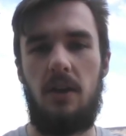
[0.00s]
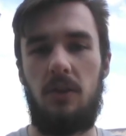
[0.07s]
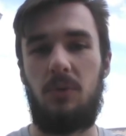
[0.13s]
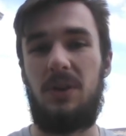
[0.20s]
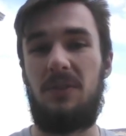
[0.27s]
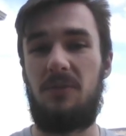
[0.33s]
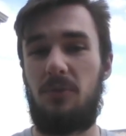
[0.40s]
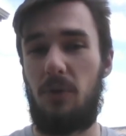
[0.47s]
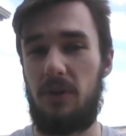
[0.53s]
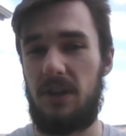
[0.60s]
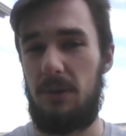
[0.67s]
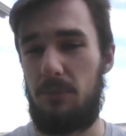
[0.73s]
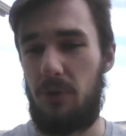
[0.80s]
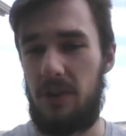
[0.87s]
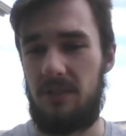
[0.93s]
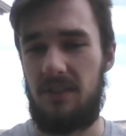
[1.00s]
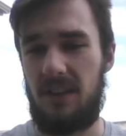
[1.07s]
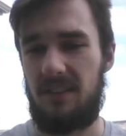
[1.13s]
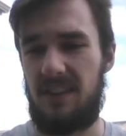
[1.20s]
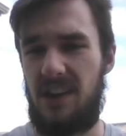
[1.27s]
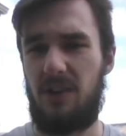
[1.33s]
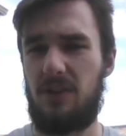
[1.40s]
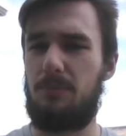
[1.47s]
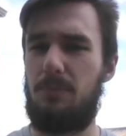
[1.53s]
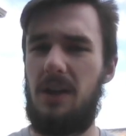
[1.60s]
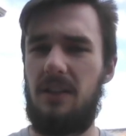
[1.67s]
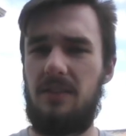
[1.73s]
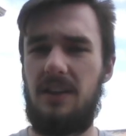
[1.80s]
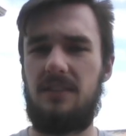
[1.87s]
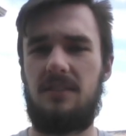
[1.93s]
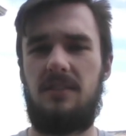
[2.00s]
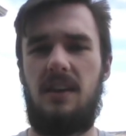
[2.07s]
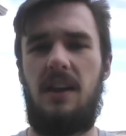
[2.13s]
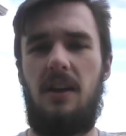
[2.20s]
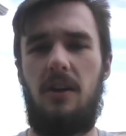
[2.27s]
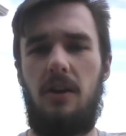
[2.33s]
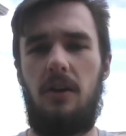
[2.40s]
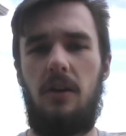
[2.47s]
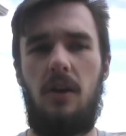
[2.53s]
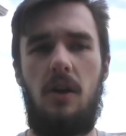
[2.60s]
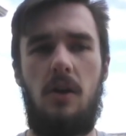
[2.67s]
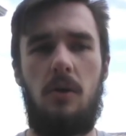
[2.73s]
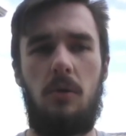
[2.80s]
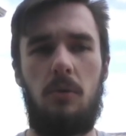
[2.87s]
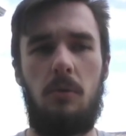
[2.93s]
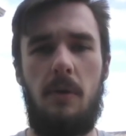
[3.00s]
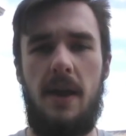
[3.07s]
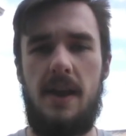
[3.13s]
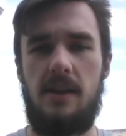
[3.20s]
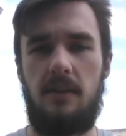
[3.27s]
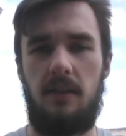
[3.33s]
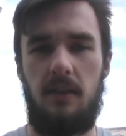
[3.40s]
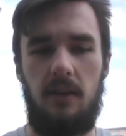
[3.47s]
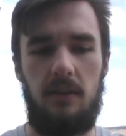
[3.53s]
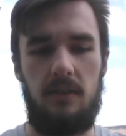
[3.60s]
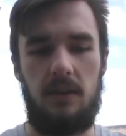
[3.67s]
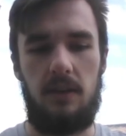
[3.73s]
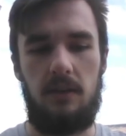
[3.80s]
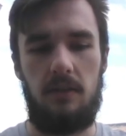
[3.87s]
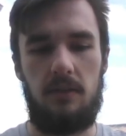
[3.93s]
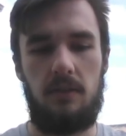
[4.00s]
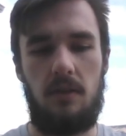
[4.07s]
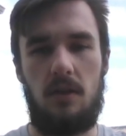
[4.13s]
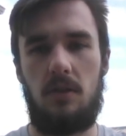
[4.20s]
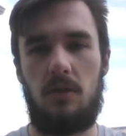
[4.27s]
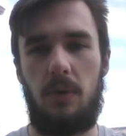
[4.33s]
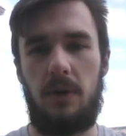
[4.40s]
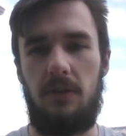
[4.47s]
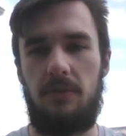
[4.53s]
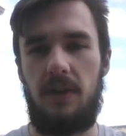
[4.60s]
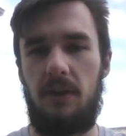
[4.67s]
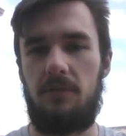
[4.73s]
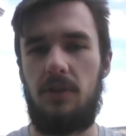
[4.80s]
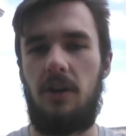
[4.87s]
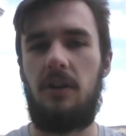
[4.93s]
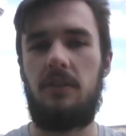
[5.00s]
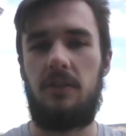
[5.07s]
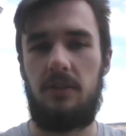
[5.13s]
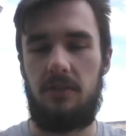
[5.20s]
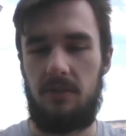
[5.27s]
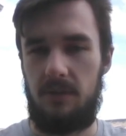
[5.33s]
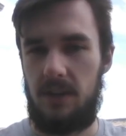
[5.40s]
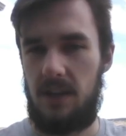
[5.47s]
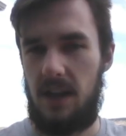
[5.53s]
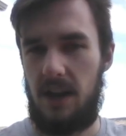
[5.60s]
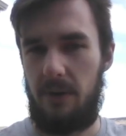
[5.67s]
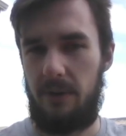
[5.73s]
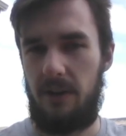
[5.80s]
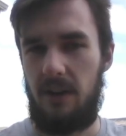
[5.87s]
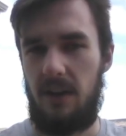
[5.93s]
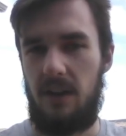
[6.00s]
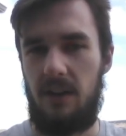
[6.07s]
If we did 14.6 hours, but let's say our rate is $25 an hour.